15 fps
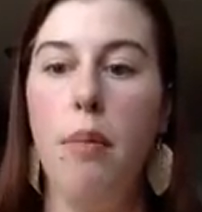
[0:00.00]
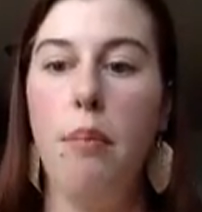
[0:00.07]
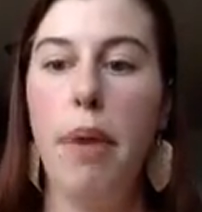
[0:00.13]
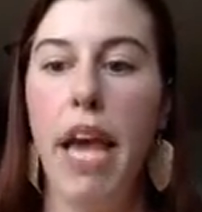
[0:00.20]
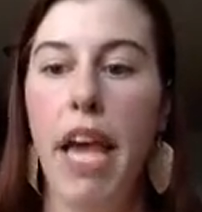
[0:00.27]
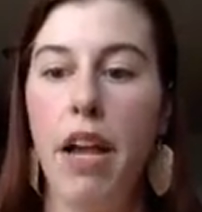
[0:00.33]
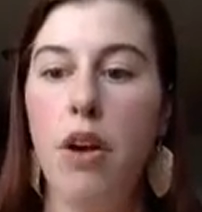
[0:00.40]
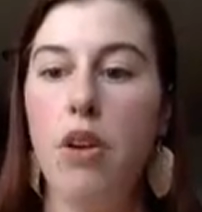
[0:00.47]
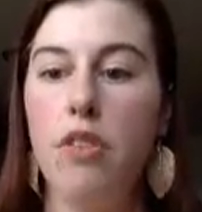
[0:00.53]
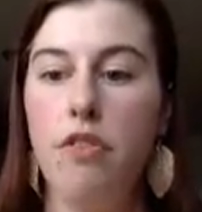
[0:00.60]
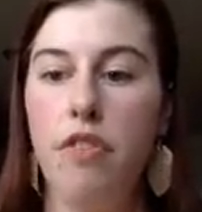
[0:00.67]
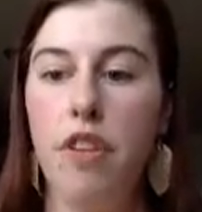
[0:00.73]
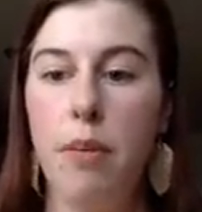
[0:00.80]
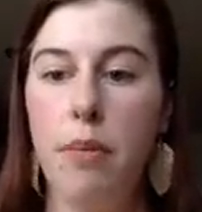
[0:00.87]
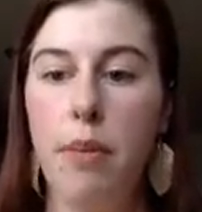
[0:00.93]
paired
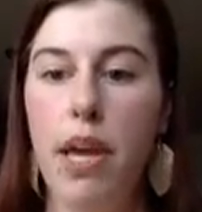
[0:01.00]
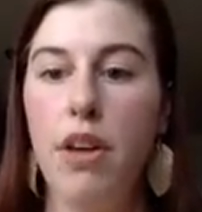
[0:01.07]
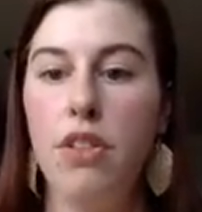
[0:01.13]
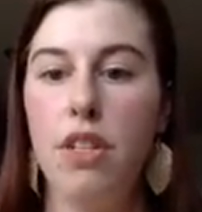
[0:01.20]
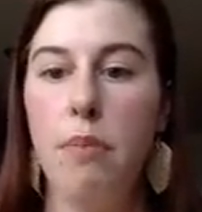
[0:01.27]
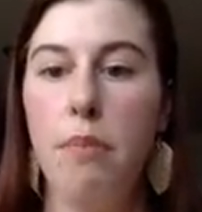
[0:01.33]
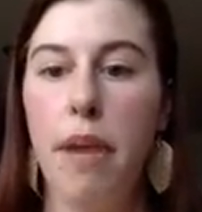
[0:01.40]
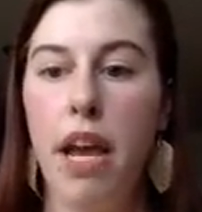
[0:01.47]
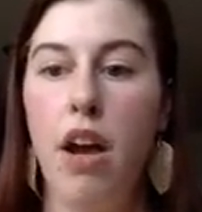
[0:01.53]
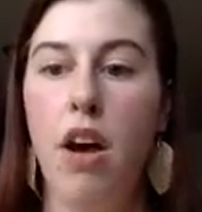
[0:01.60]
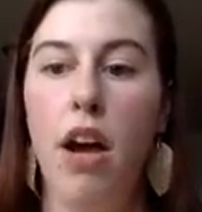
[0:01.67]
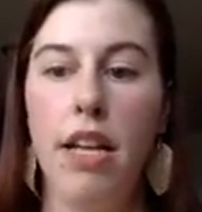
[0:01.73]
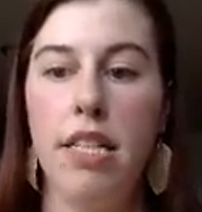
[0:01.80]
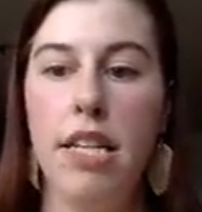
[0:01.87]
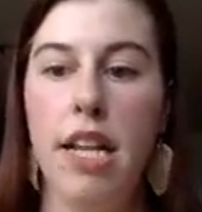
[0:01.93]
females a male
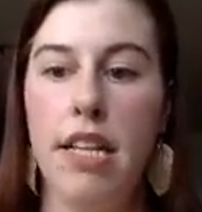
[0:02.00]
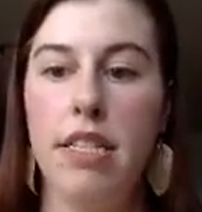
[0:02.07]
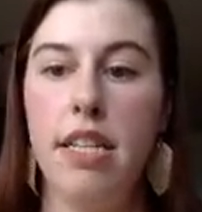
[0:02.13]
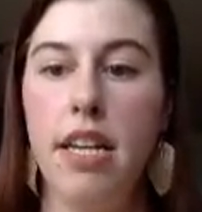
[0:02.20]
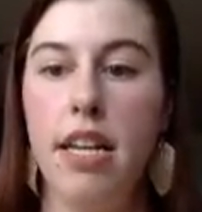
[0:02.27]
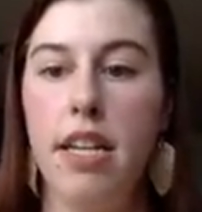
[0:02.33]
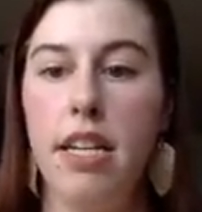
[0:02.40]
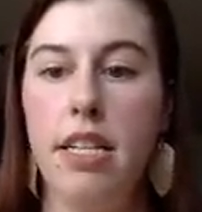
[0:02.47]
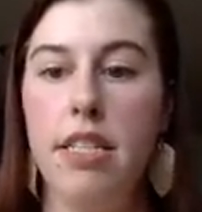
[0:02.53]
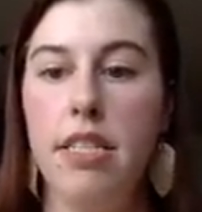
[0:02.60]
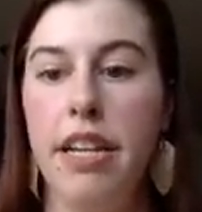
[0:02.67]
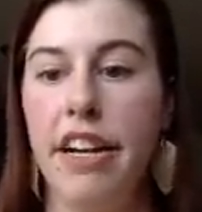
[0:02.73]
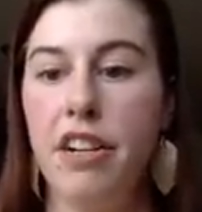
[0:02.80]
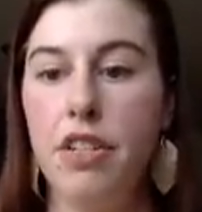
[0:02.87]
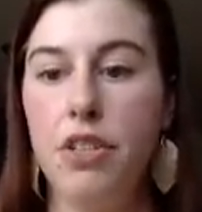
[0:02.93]
has nesting in his
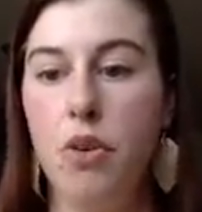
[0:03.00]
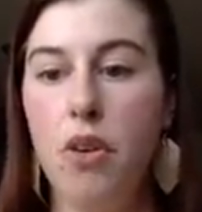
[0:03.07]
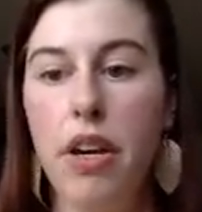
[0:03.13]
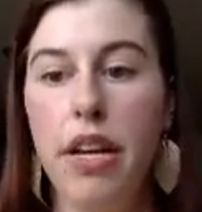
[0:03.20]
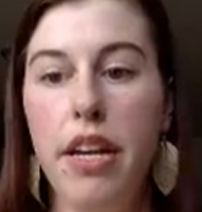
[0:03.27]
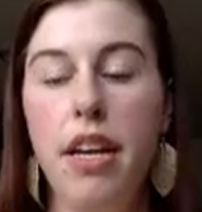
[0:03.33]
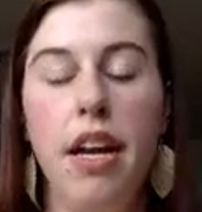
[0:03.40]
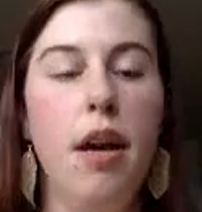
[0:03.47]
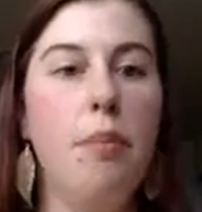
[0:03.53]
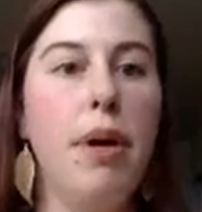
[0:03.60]
territory,